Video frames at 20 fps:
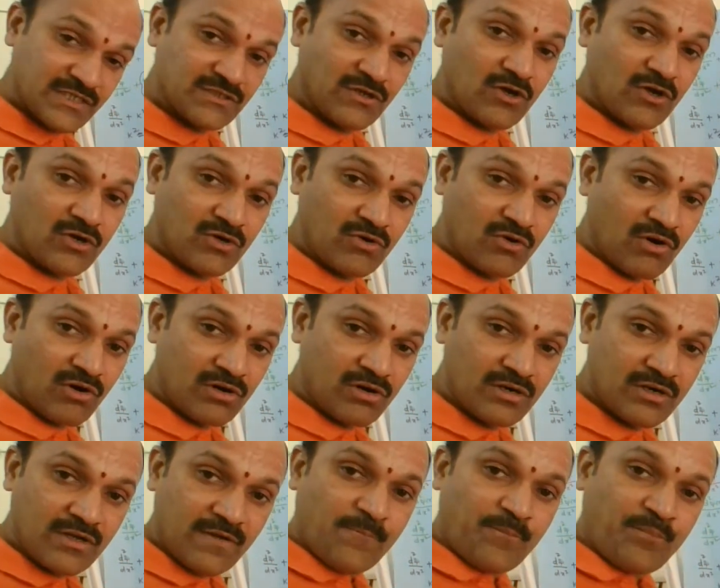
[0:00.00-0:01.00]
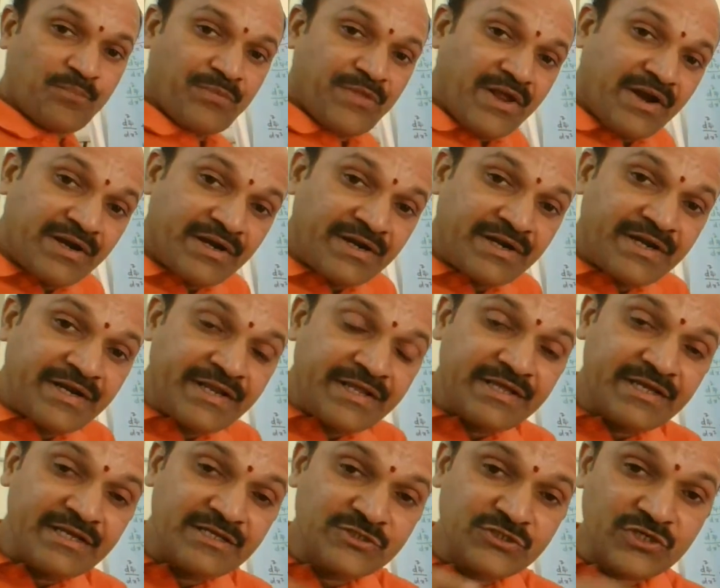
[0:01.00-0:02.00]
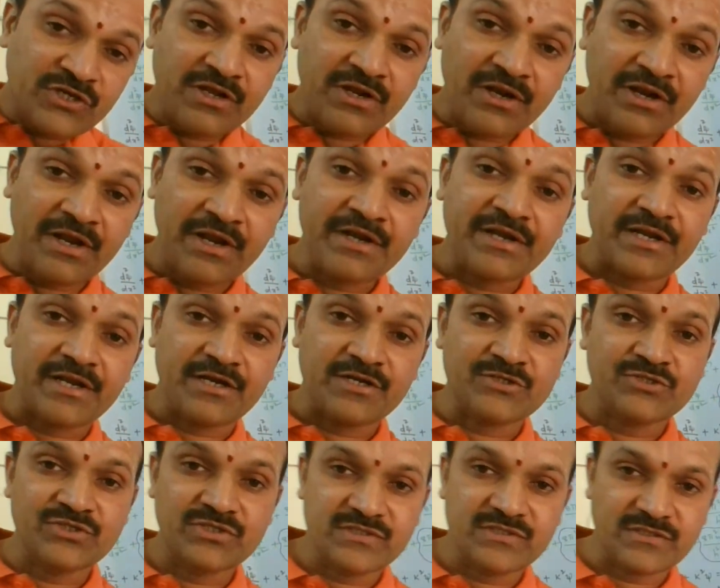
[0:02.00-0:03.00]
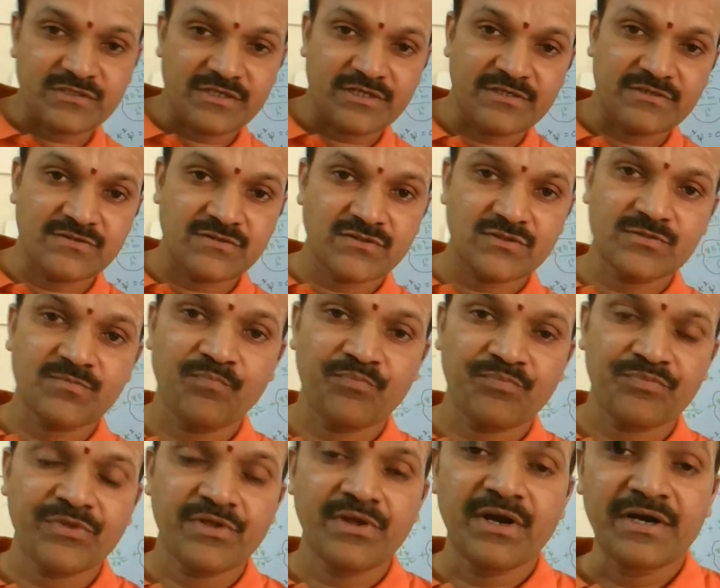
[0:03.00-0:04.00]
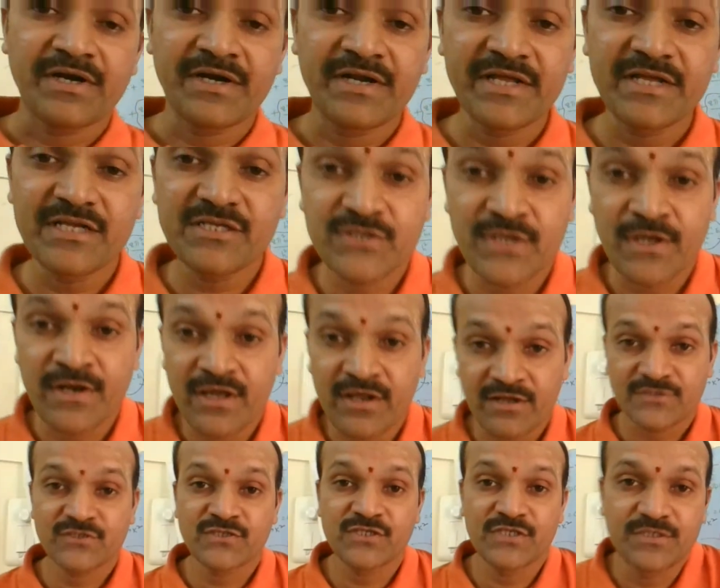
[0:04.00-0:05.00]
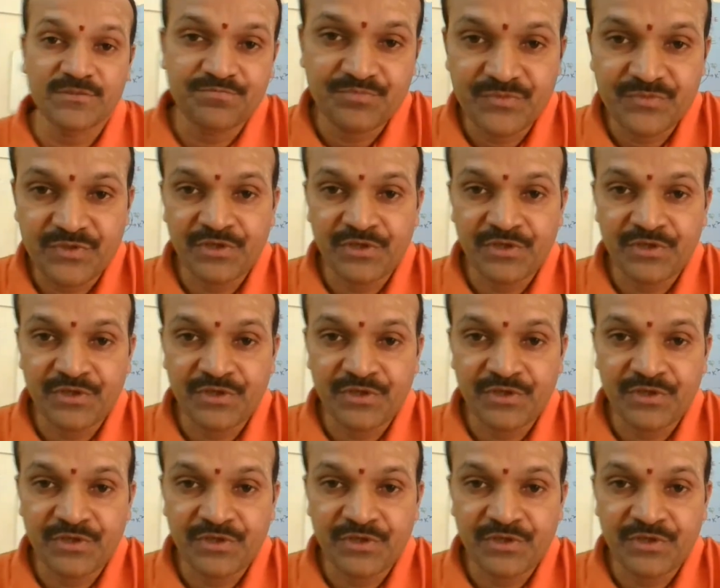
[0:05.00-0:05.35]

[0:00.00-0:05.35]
are called degenerate energy states. Degeneracy.